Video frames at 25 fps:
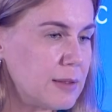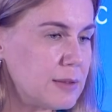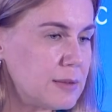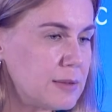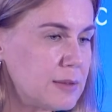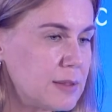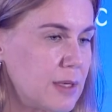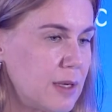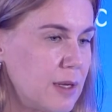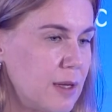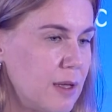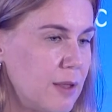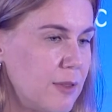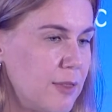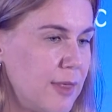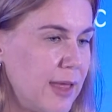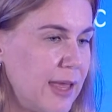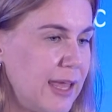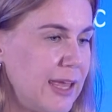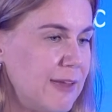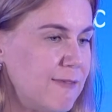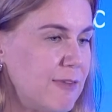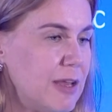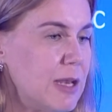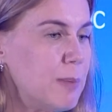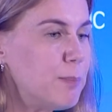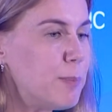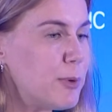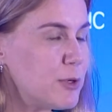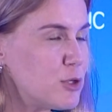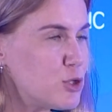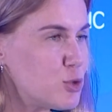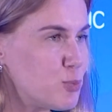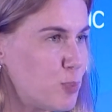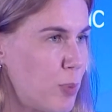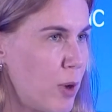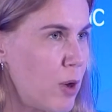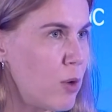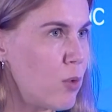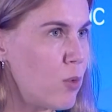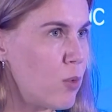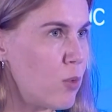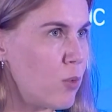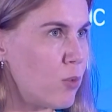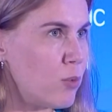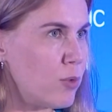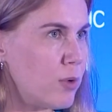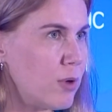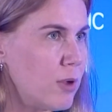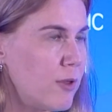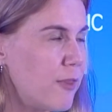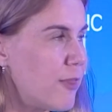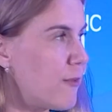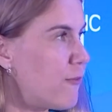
they will postpone